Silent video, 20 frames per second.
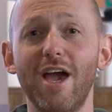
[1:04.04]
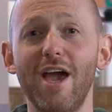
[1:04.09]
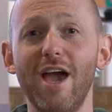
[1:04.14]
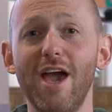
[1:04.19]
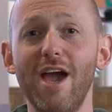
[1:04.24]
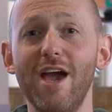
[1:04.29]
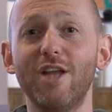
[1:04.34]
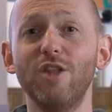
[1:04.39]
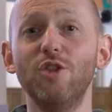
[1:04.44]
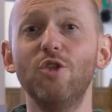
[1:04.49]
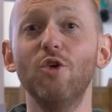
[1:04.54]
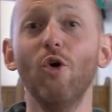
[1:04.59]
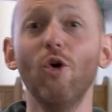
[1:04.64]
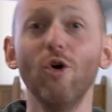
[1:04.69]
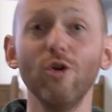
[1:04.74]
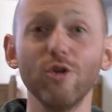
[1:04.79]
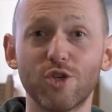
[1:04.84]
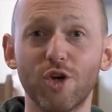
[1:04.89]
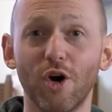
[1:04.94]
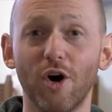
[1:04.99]

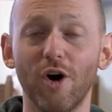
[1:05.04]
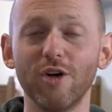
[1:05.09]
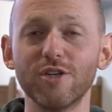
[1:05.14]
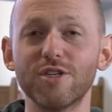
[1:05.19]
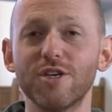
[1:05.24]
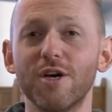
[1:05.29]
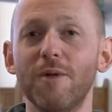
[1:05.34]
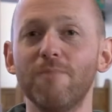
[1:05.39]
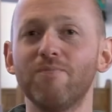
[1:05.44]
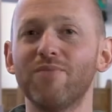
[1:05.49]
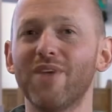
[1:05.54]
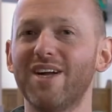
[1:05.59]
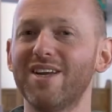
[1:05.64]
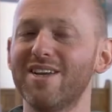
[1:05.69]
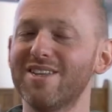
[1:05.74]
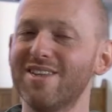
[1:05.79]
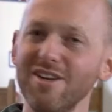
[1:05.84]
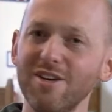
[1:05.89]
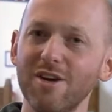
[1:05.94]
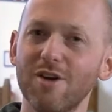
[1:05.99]
ignores God, and
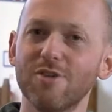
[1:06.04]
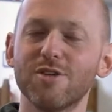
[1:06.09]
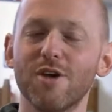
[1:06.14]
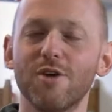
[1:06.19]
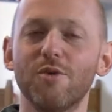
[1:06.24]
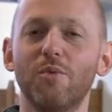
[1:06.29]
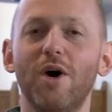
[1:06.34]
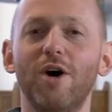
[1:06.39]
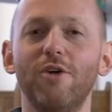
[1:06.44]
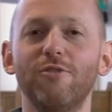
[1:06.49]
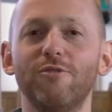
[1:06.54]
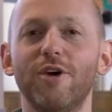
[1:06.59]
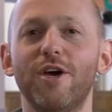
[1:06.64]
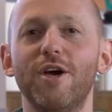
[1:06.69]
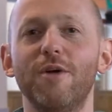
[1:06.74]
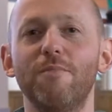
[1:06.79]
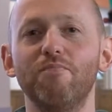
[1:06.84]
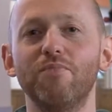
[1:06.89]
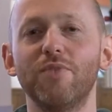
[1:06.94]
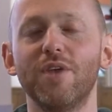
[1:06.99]
it doesn't go so well for
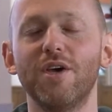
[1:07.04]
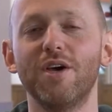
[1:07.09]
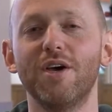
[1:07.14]
him.